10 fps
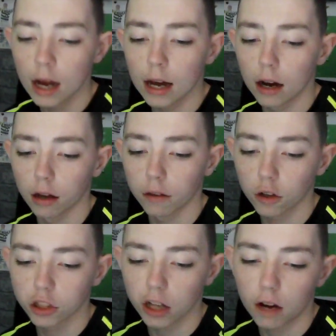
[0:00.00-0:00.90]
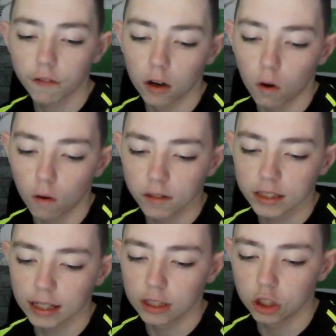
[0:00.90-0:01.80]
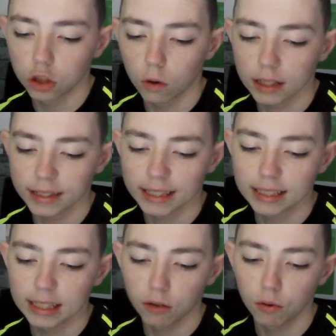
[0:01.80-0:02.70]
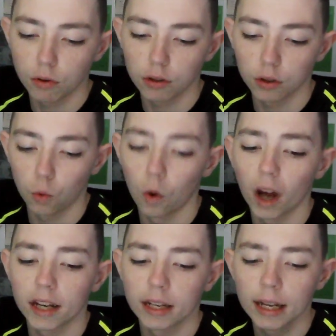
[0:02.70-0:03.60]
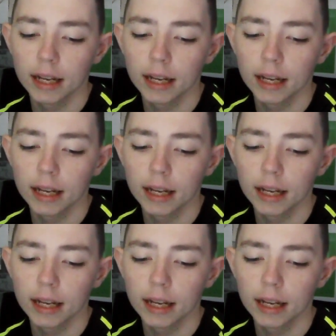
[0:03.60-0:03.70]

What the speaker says: the first half, and obviously Jota to seal the win.